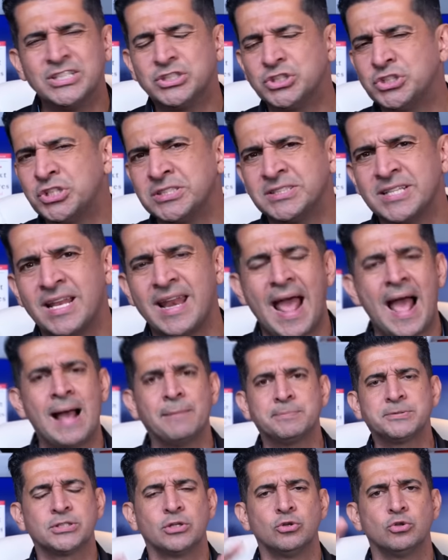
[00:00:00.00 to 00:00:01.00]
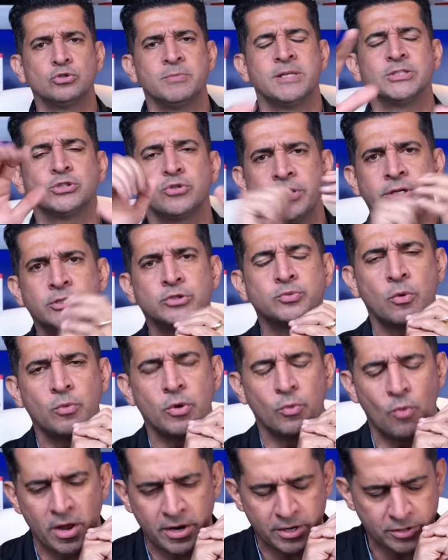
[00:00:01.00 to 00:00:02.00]
It's just an absolute mess. So here's what
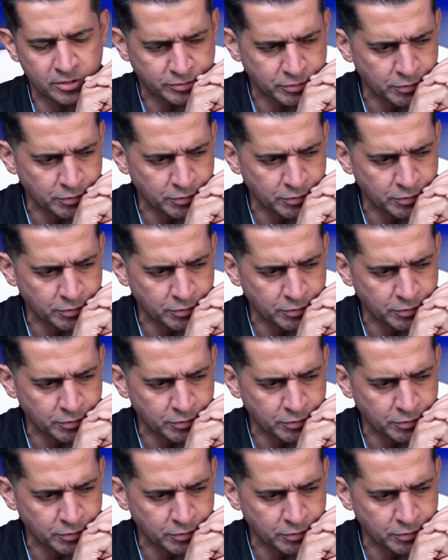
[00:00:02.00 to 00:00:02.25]
we wanted to